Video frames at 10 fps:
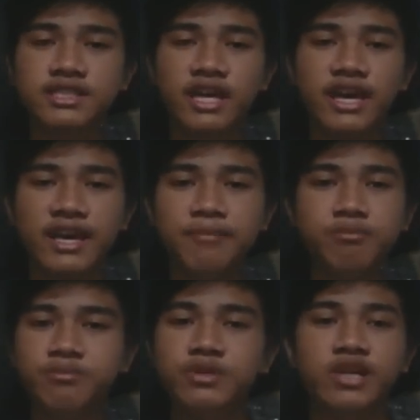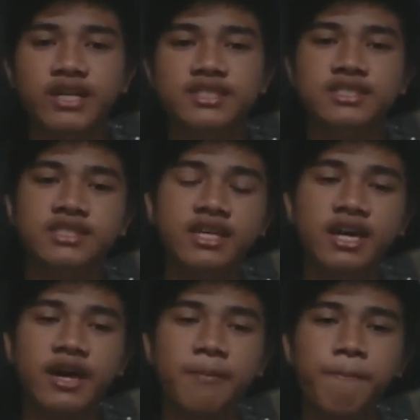and marriage.
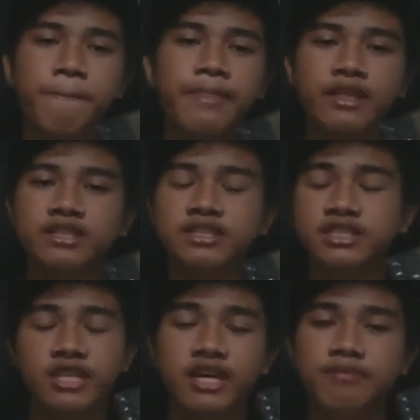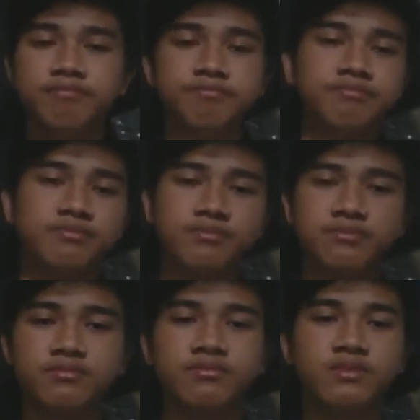It is same.
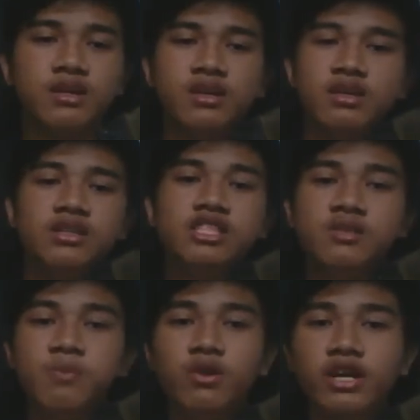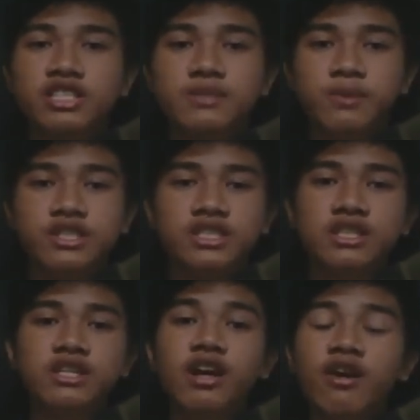This book
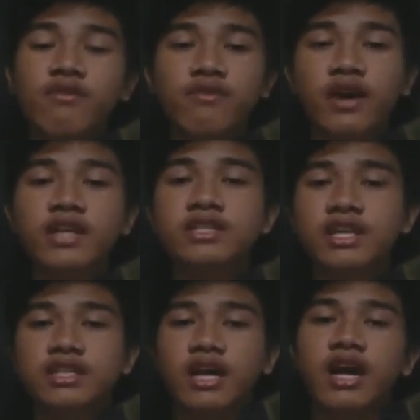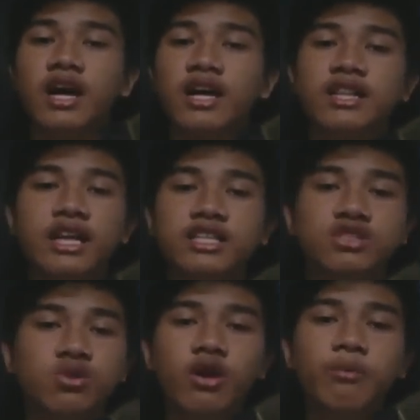especially relevant in the
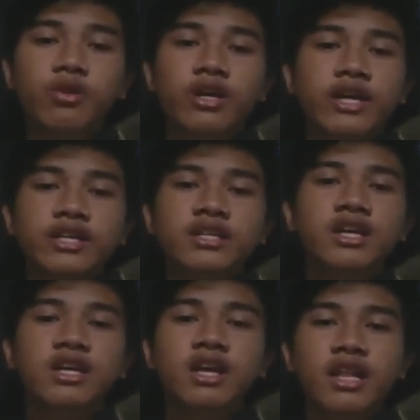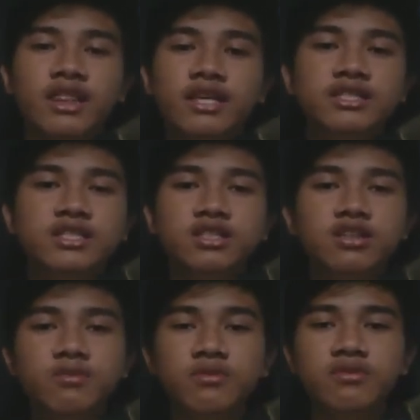classroom during a
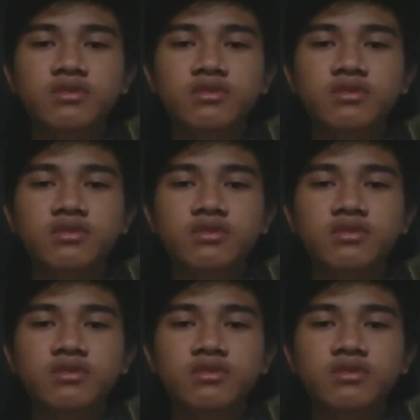lesson